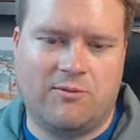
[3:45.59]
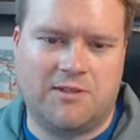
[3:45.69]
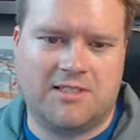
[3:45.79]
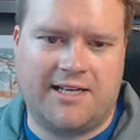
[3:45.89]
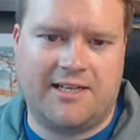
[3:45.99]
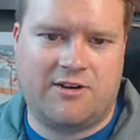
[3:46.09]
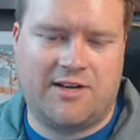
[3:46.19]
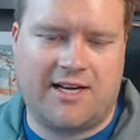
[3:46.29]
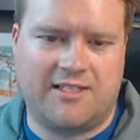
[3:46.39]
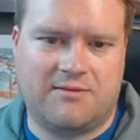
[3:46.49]
almost like they're
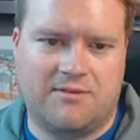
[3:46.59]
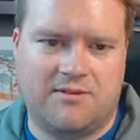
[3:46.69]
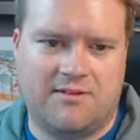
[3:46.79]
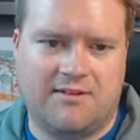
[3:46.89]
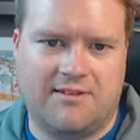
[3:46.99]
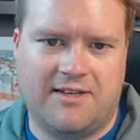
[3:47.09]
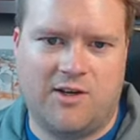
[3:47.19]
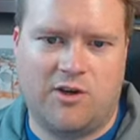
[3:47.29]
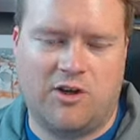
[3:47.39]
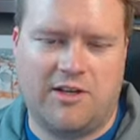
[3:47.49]
not as, you
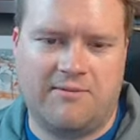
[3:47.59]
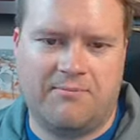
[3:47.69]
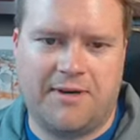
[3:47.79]
know, good.